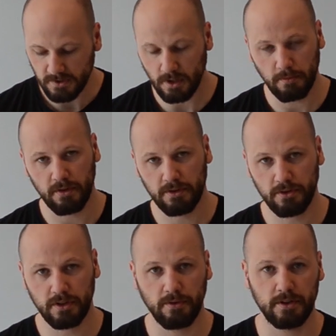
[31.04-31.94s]
some
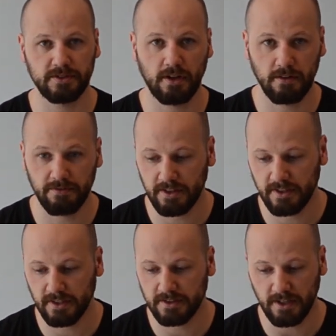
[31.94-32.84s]
universal
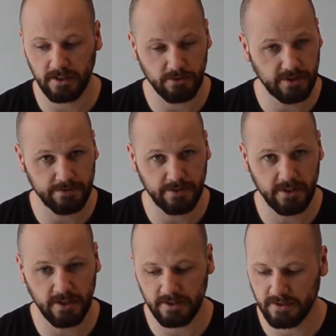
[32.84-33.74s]
fittings and grease
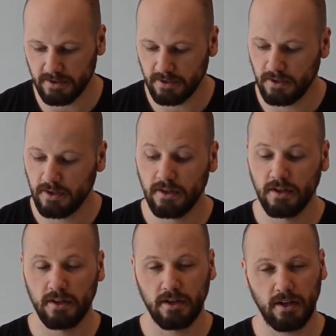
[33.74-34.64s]
fittings,
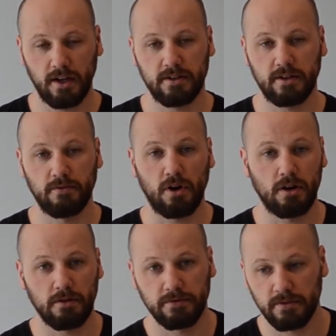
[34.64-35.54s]
and a
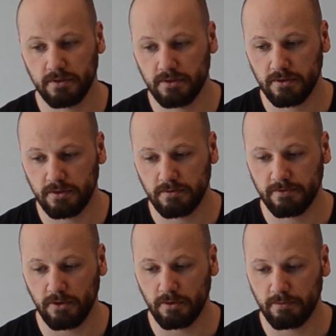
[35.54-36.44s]
valve
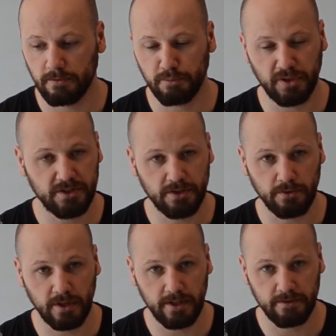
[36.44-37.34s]
for pressure
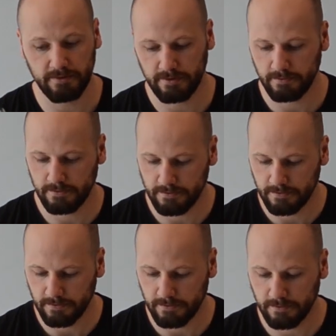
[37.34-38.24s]
relief.
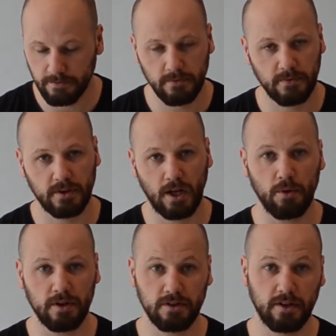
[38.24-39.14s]
Now
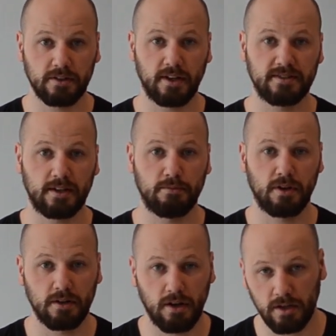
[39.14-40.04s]
we are going to
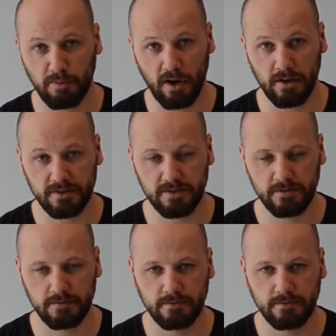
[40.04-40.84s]
assemble all the parts.